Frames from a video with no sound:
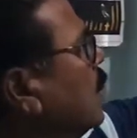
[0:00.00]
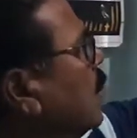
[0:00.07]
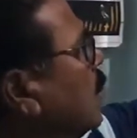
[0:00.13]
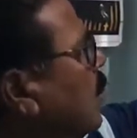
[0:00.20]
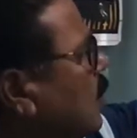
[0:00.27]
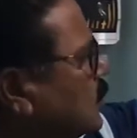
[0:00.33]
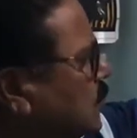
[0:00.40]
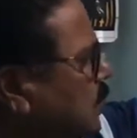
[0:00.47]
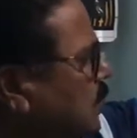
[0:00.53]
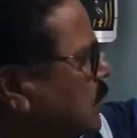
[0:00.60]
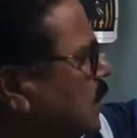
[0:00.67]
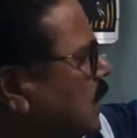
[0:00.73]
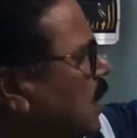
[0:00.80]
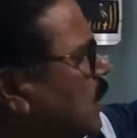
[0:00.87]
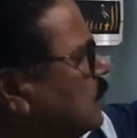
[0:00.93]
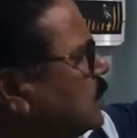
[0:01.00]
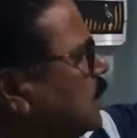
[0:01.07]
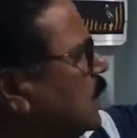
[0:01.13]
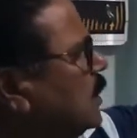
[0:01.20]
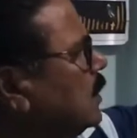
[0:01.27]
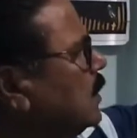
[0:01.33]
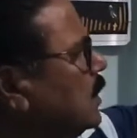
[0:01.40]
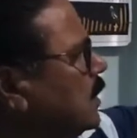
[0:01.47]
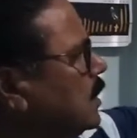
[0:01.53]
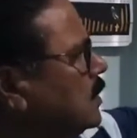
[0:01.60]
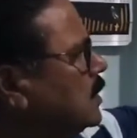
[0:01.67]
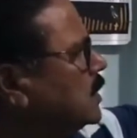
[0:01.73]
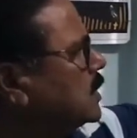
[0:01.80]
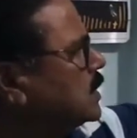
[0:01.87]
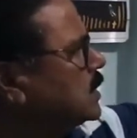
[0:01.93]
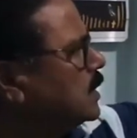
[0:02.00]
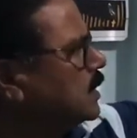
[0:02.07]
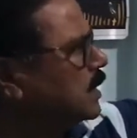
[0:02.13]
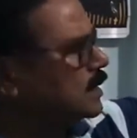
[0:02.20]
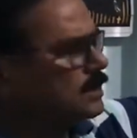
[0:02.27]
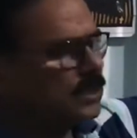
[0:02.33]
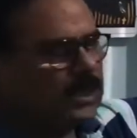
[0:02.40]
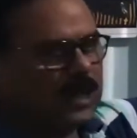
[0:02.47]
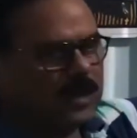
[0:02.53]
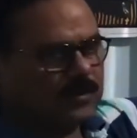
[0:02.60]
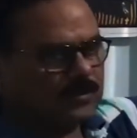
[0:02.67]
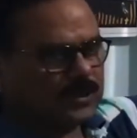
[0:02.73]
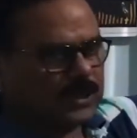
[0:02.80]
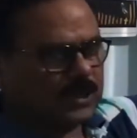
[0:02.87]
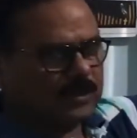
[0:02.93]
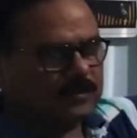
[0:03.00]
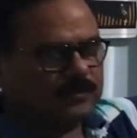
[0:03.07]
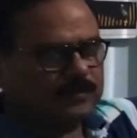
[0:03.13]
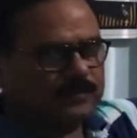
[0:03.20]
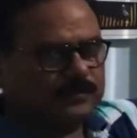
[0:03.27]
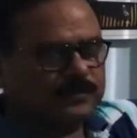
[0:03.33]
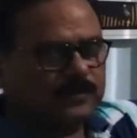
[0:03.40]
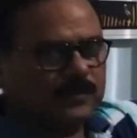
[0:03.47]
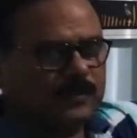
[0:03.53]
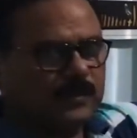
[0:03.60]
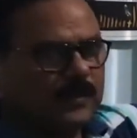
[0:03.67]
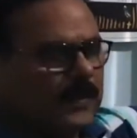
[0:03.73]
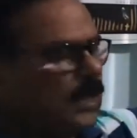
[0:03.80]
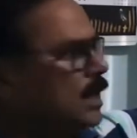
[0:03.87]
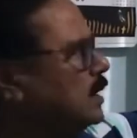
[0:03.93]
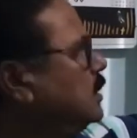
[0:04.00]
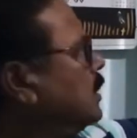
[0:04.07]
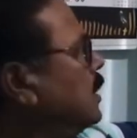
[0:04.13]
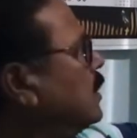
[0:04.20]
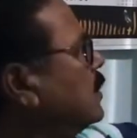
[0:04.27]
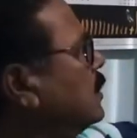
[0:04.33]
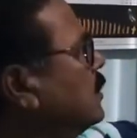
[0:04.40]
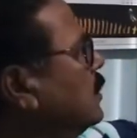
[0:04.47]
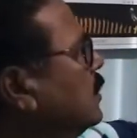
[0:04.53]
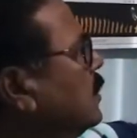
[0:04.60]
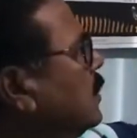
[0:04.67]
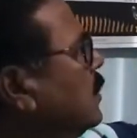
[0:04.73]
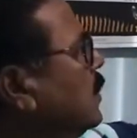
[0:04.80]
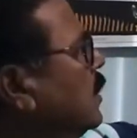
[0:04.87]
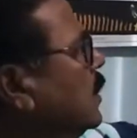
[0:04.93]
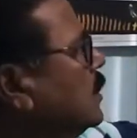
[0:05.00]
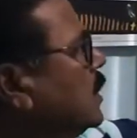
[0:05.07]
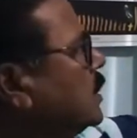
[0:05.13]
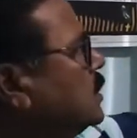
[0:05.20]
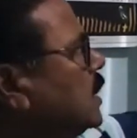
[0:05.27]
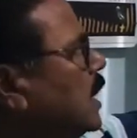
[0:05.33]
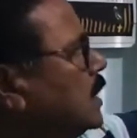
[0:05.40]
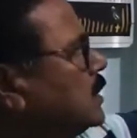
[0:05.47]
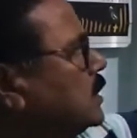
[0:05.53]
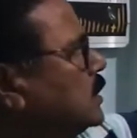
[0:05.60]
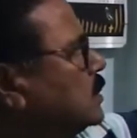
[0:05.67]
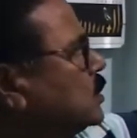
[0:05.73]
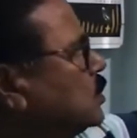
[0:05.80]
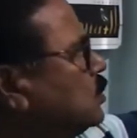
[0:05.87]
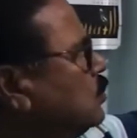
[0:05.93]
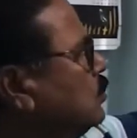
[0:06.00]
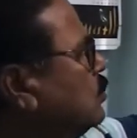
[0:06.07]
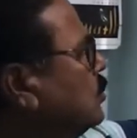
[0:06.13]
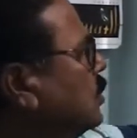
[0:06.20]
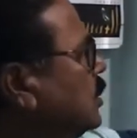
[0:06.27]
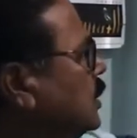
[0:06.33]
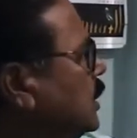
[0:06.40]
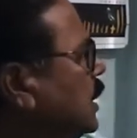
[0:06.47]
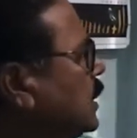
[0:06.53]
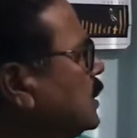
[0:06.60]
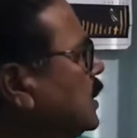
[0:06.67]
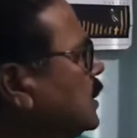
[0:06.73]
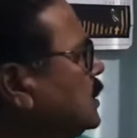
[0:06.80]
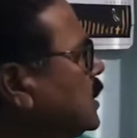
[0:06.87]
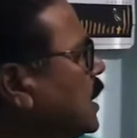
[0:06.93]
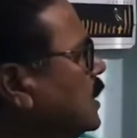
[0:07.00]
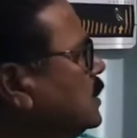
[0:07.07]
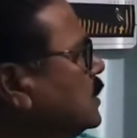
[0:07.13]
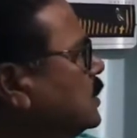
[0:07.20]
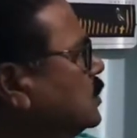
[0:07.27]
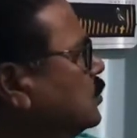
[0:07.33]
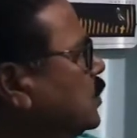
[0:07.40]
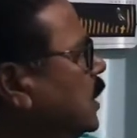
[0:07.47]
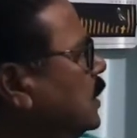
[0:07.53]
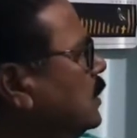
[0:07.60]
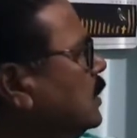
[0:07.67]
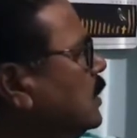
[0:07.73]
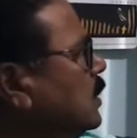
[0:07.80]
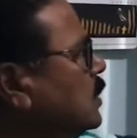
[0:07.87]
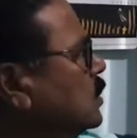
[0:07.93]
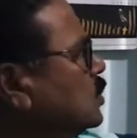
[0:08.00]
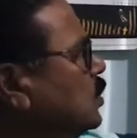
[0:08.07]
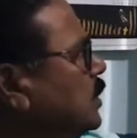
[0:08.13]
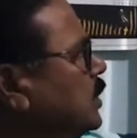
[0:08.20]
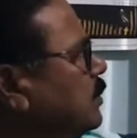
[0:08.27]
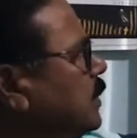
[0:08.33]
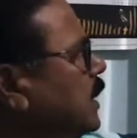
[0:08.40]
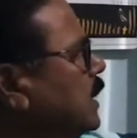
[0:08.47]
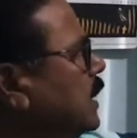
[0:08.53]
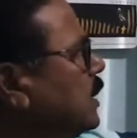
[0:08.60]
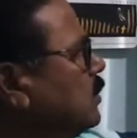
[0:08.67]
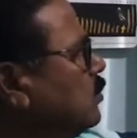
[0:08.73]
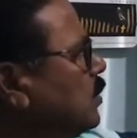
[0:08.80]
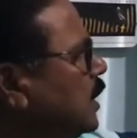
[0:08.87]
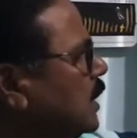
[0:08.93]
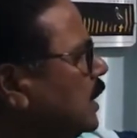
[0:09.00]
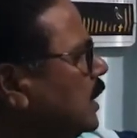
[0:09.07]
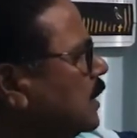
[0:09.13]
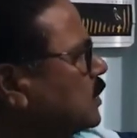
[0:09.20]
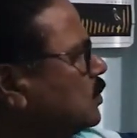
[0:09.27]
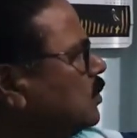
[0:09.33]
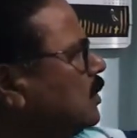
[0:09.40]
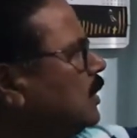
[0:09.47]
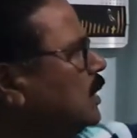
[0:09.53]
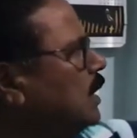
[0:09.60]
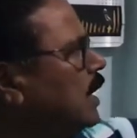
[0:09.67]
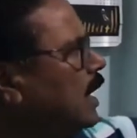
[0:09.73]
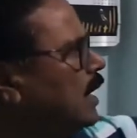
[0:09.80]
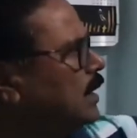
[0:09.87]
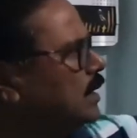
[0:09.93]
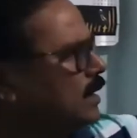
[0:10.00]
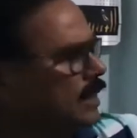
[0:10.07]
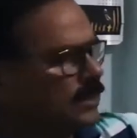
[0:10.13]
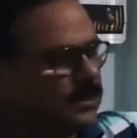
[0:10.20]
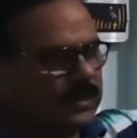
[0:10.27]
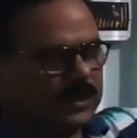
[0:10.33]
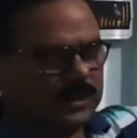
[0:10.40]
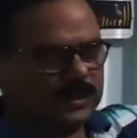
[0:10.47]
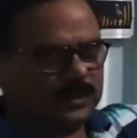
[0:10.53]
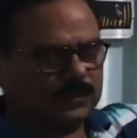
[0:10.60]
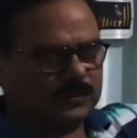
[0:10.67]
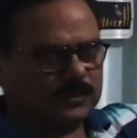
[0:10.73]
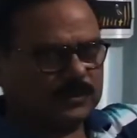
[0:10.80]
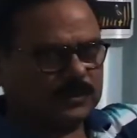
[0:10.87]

oxidation half cell. This is reduction half cell. Here the charge is 2, here the charge is 1. So it will get 1 electron and get reduced.